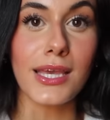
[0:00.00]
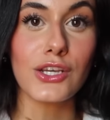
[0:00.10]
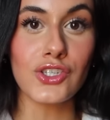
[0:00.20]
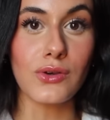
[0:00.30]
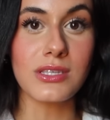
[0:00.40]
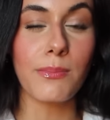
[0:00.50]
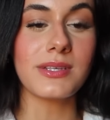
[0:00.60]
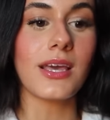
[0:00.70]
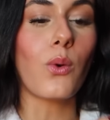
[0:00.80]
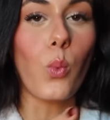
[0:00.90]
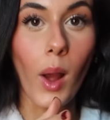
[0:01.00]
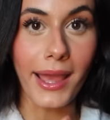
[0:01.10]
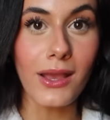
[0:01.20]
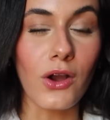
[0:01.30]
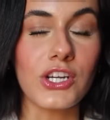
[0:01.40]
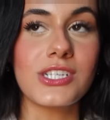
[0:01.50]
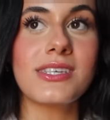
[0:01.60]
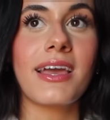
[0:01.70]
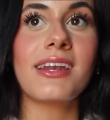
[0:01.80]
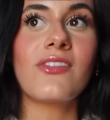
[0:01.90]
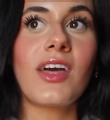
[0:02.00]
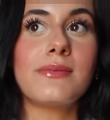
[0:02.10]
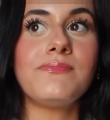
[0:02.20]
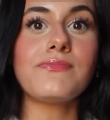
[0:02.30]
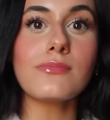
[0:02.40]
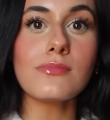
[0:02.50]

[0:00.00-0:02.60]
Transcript: Like, it shows up as like white on your skin, and then